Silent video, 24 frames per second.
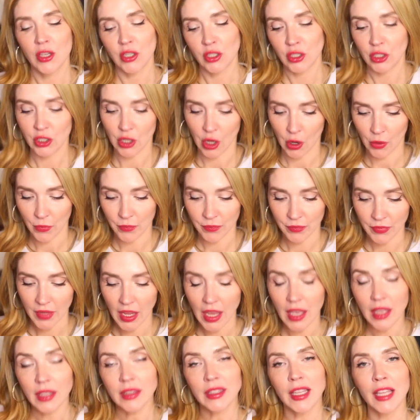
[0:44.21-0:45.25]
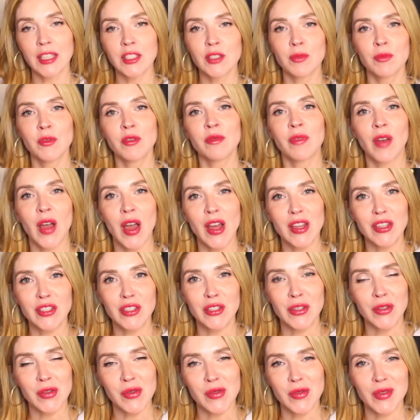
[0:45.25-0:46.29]
so let's move on
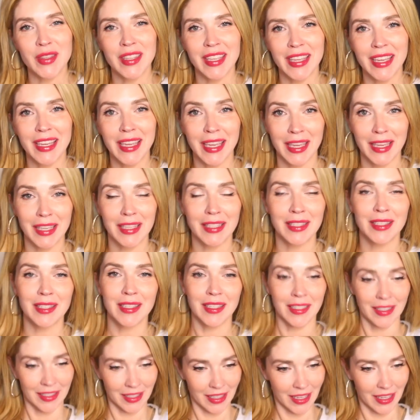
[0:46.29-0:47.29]
to the kids